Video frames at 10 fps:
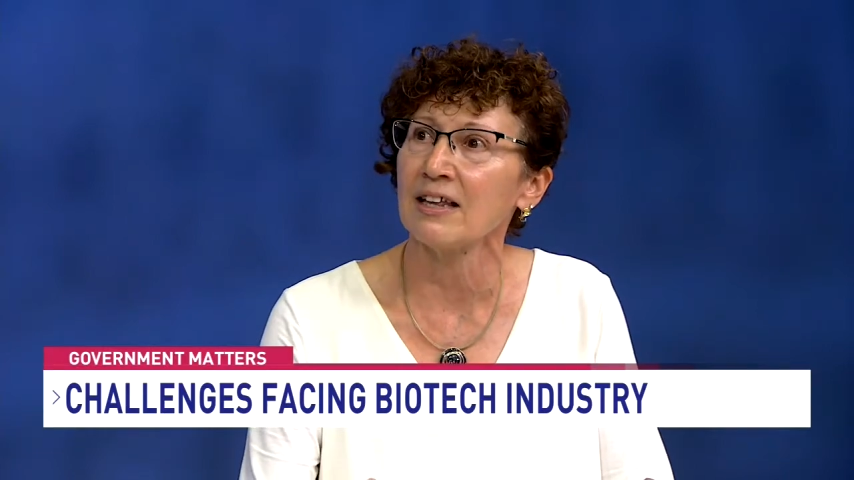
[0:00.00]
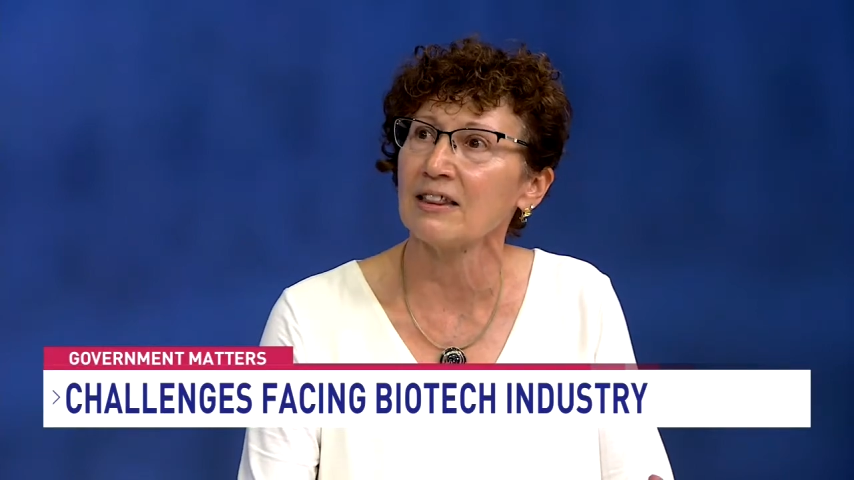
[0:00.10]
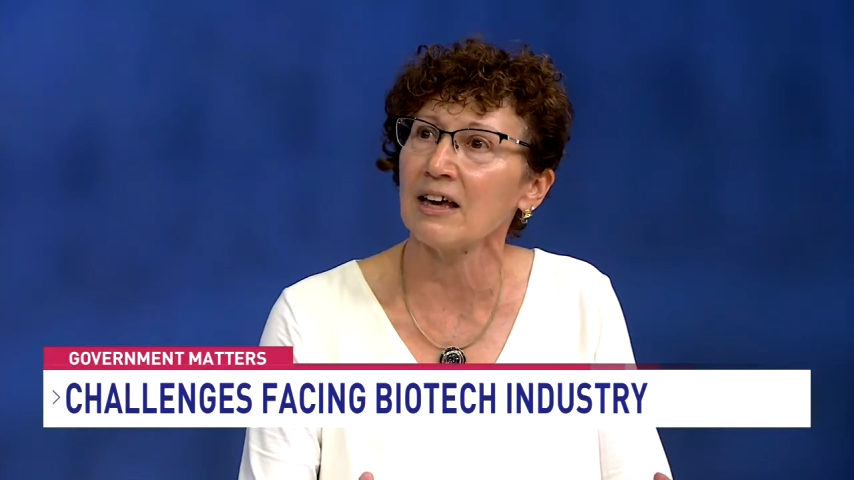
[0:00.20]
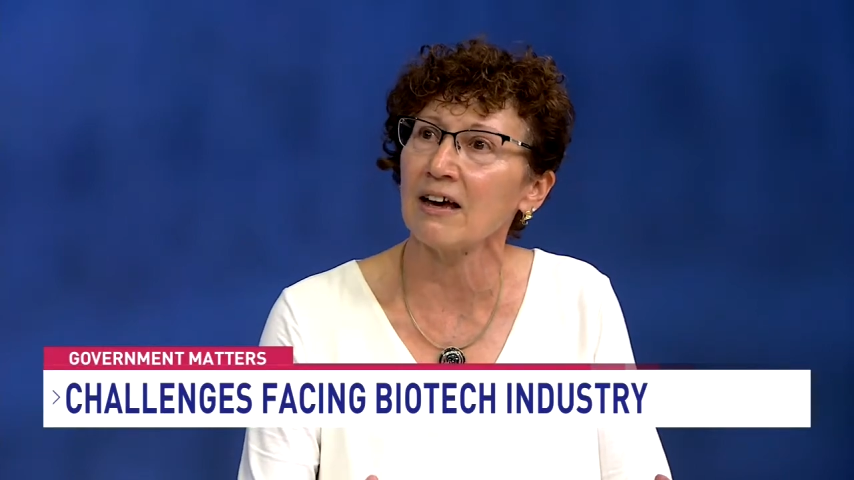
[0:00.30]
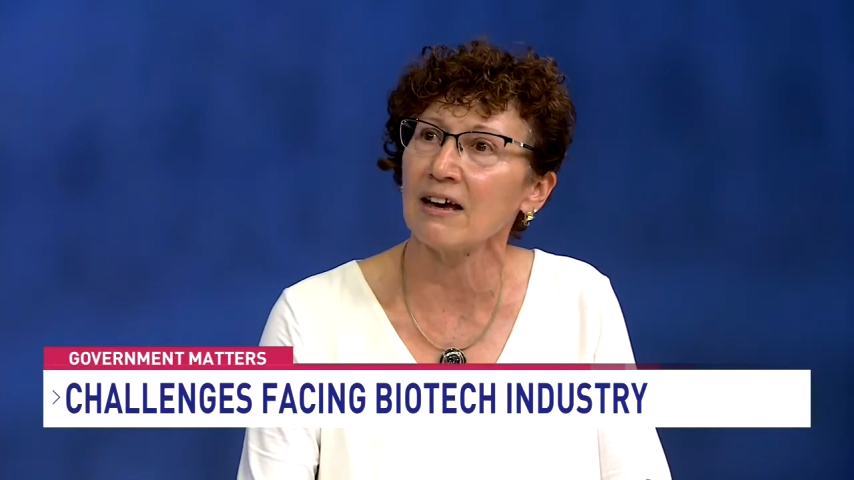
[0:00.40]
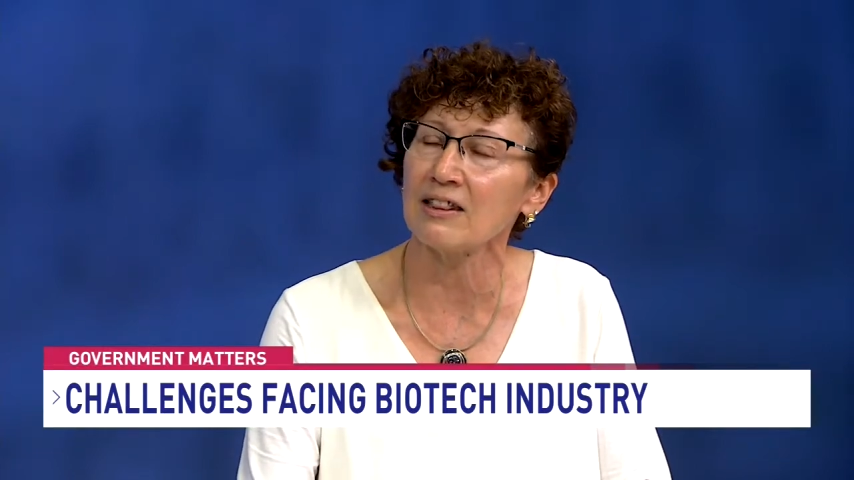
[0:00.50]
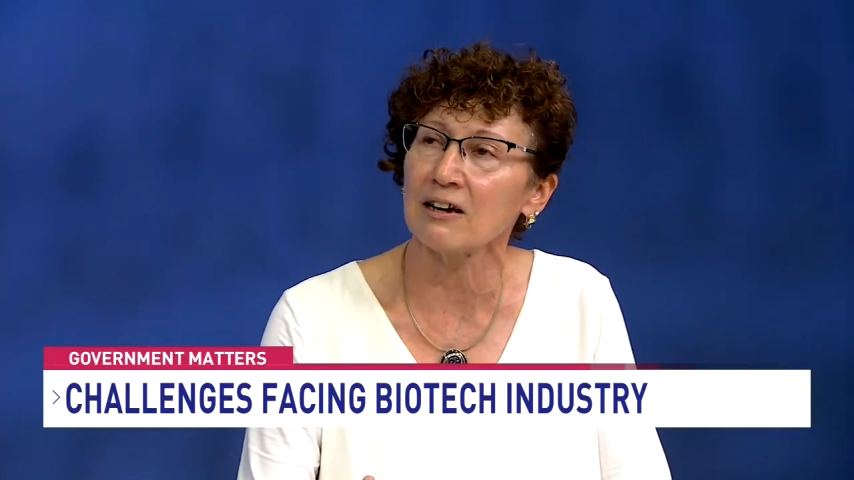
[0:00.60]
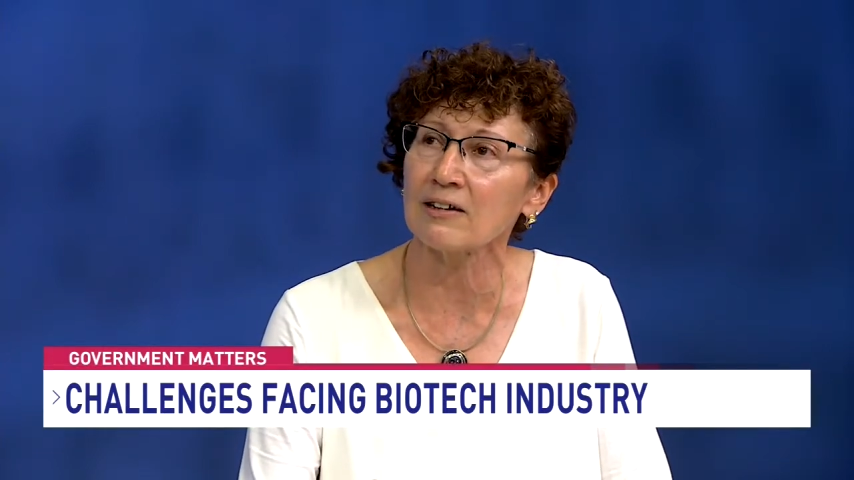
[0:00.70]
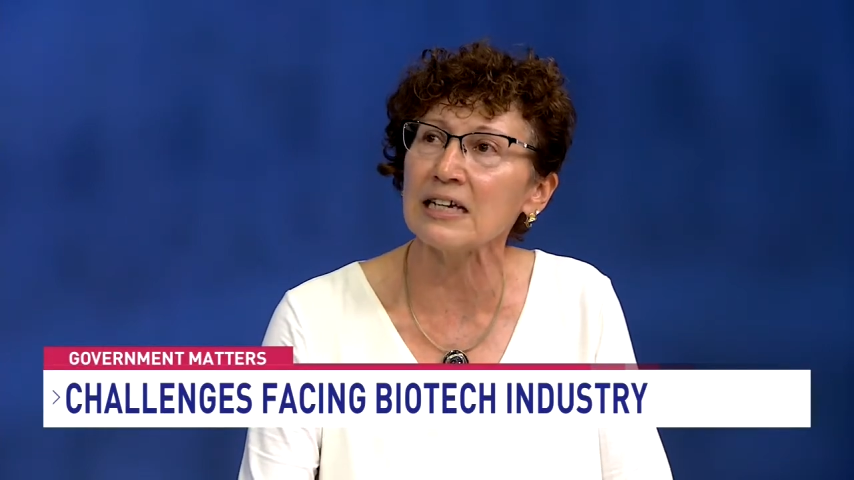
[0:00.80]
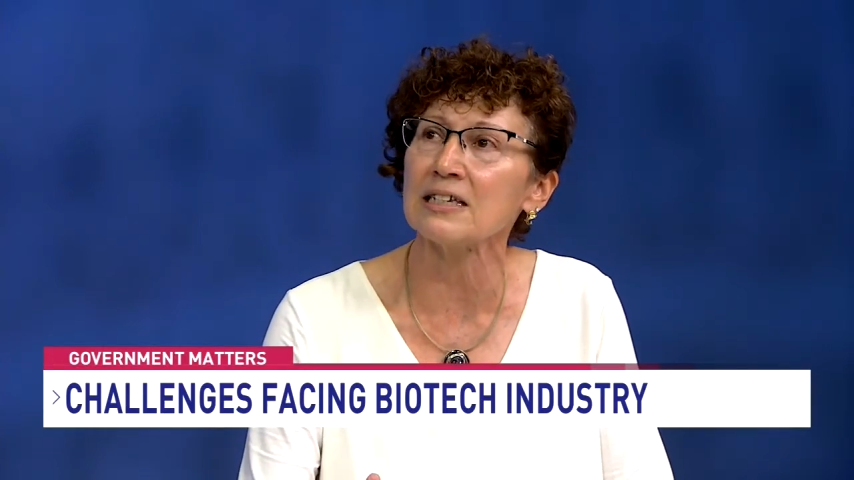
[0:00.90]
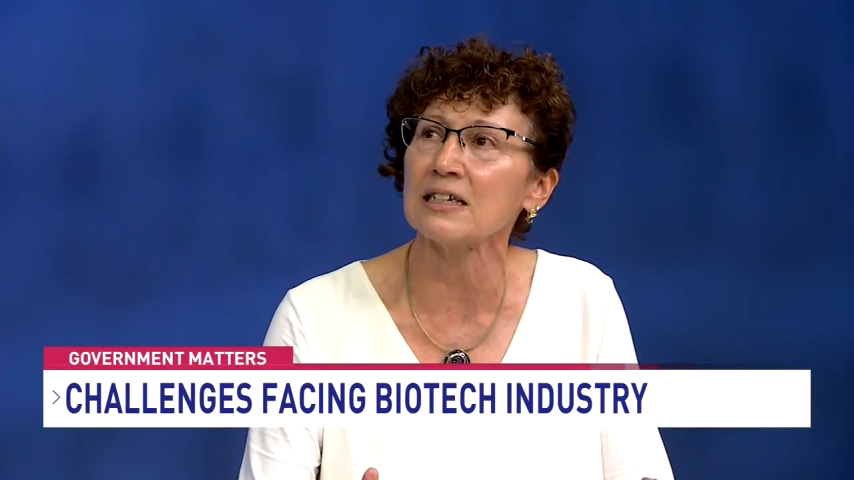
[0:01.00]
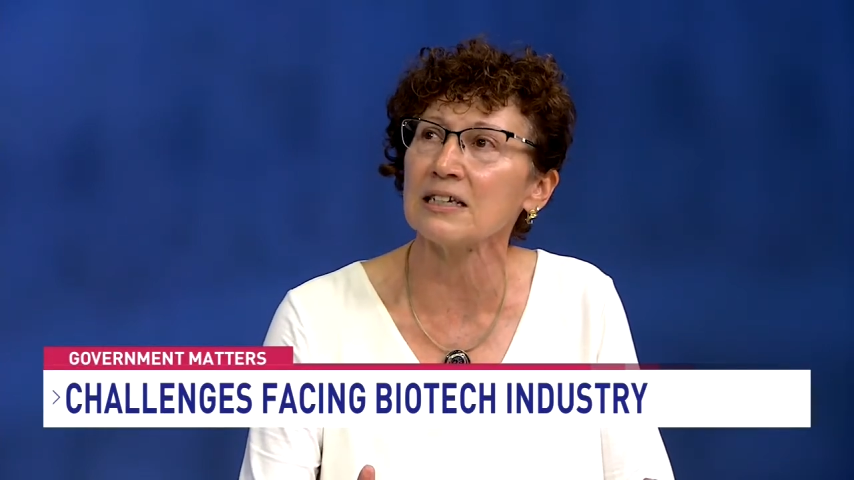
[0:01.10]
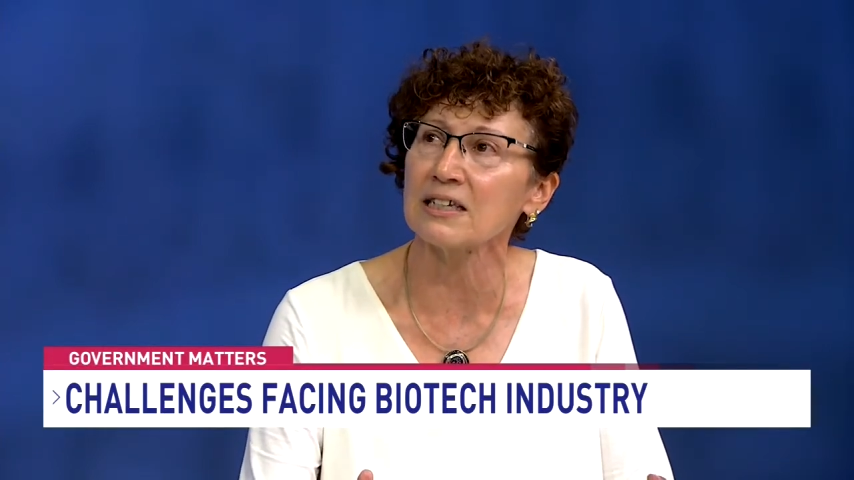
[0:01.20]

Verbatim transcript: the, there isn't